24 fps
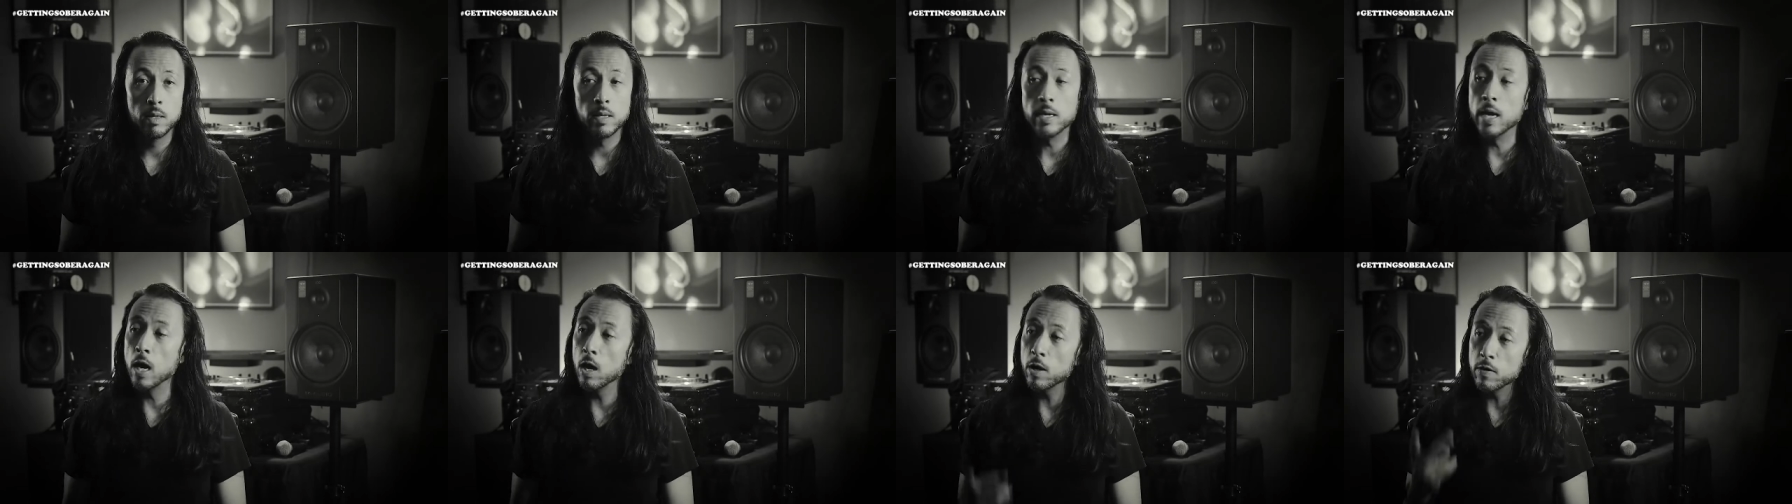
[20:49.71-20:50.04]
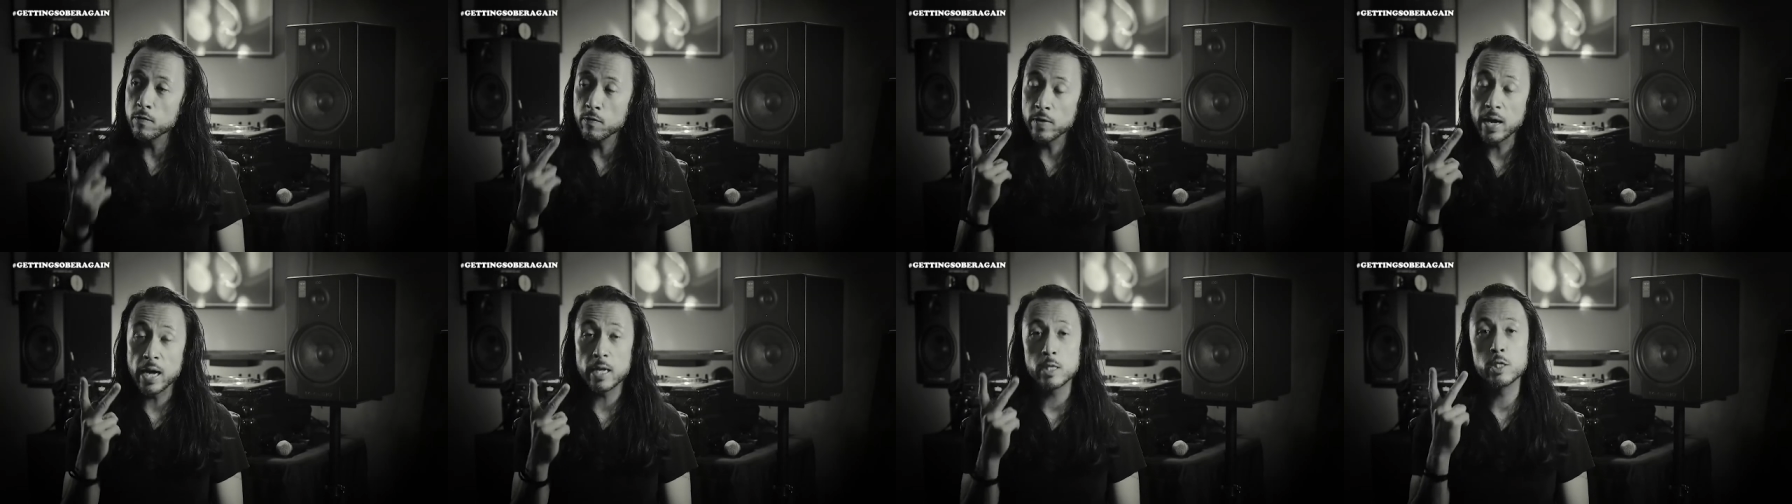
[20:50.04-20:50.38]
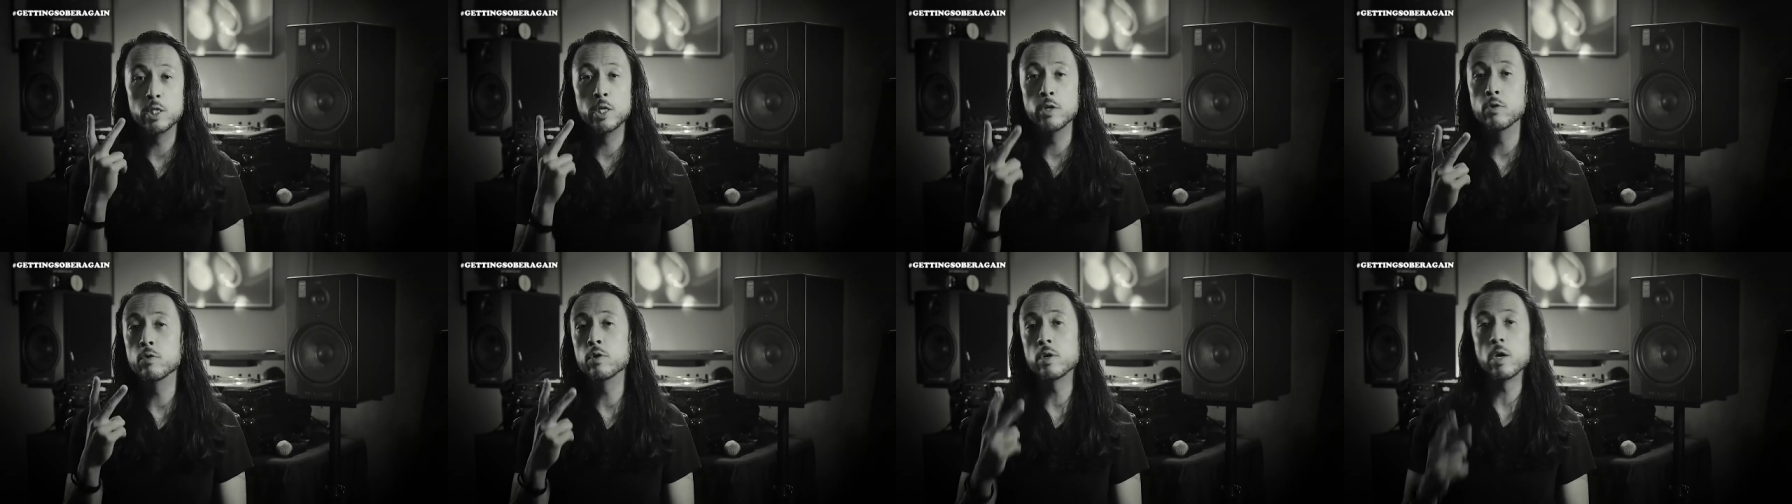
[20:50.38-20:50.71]
Now you've got
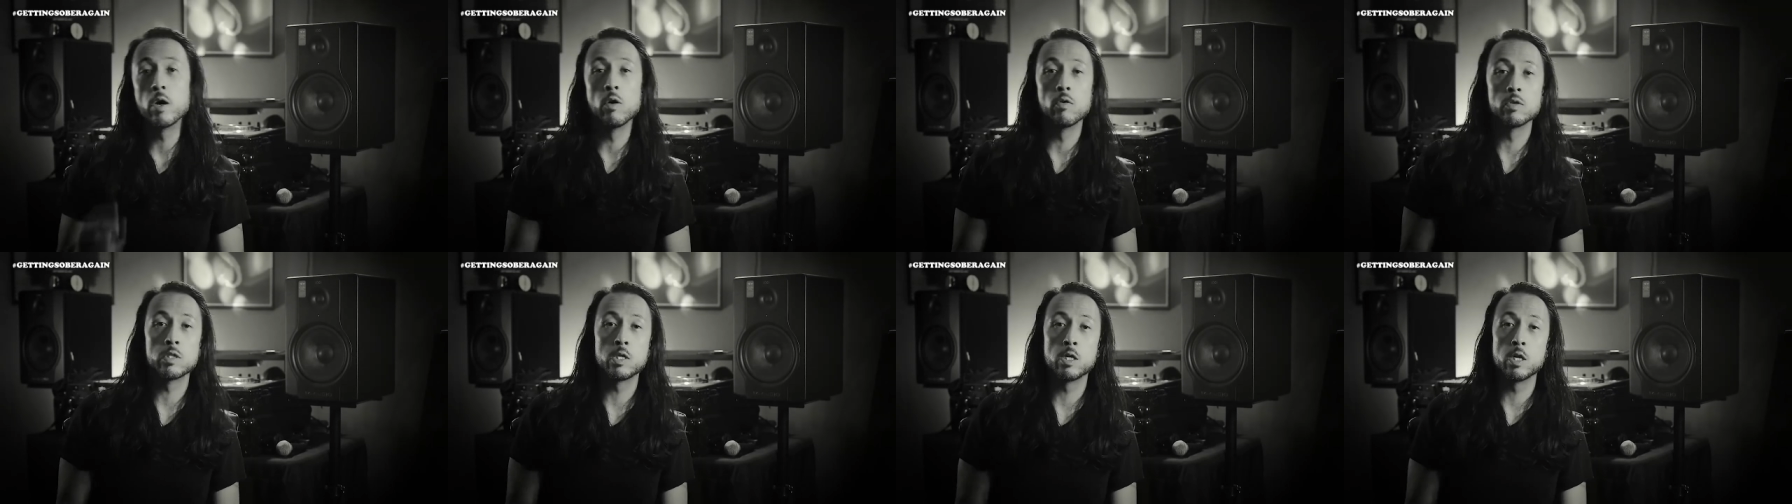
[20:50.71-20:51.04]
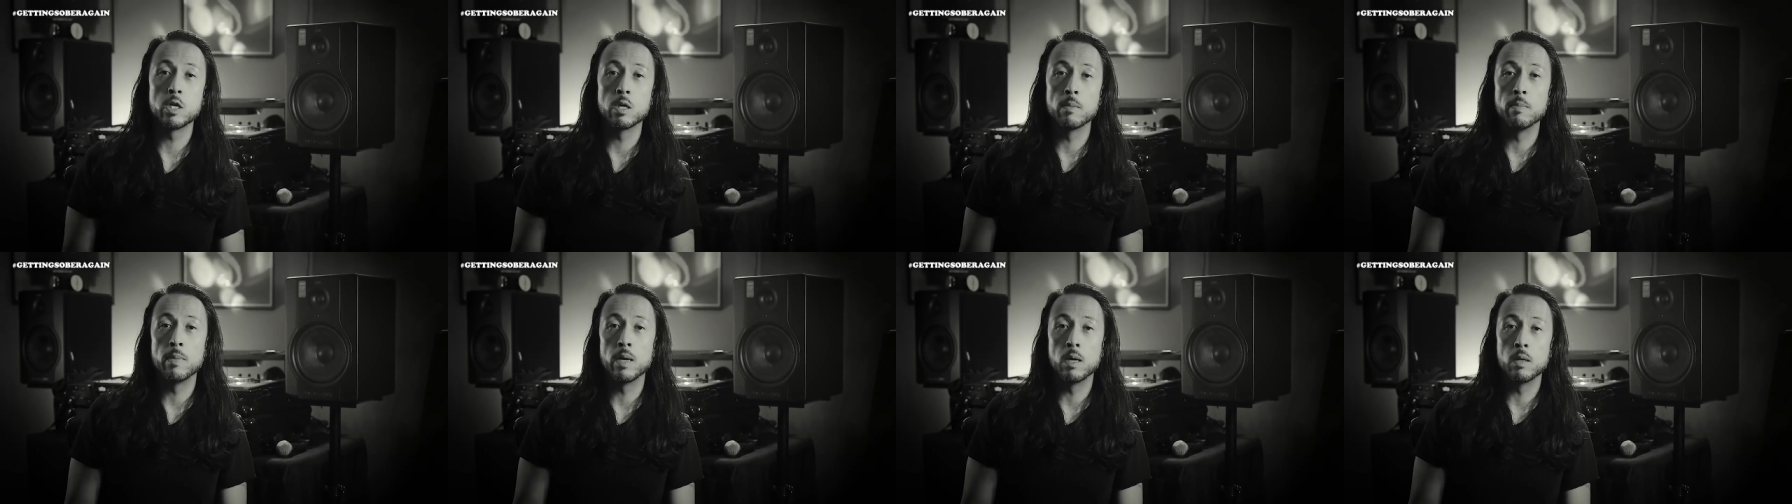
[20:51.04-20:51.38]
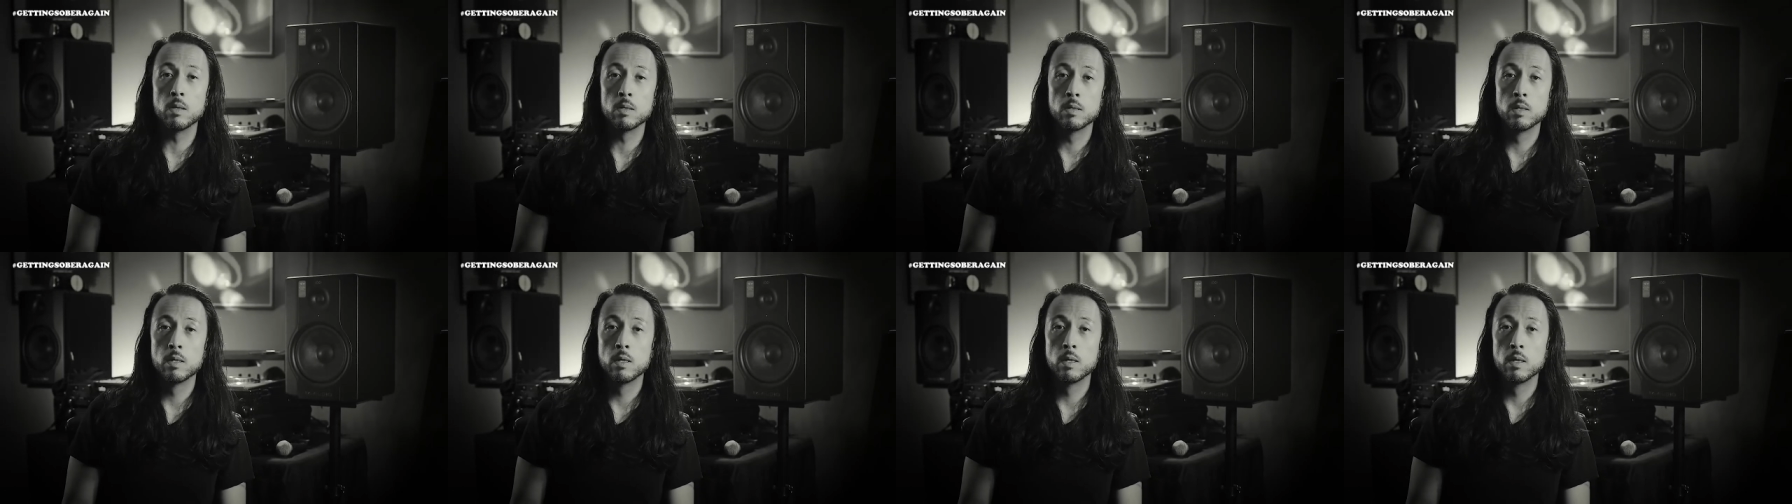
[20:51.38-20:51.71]
two no's under your
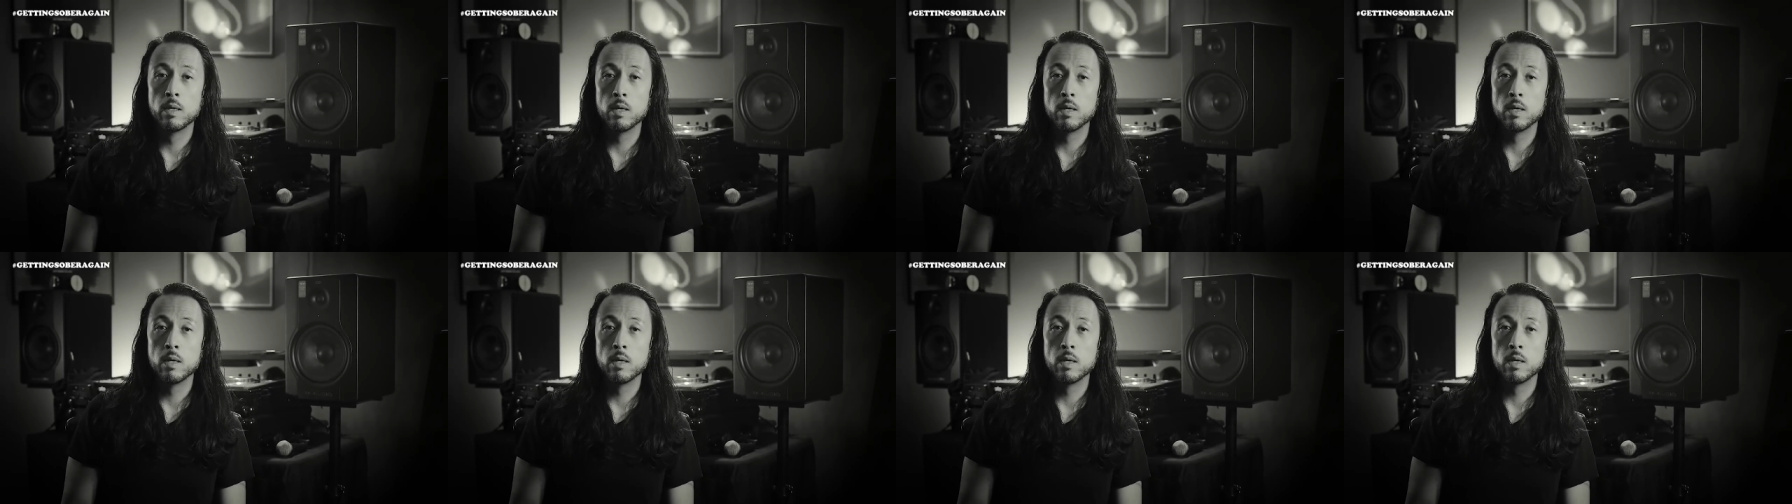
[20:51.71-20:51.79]
belt.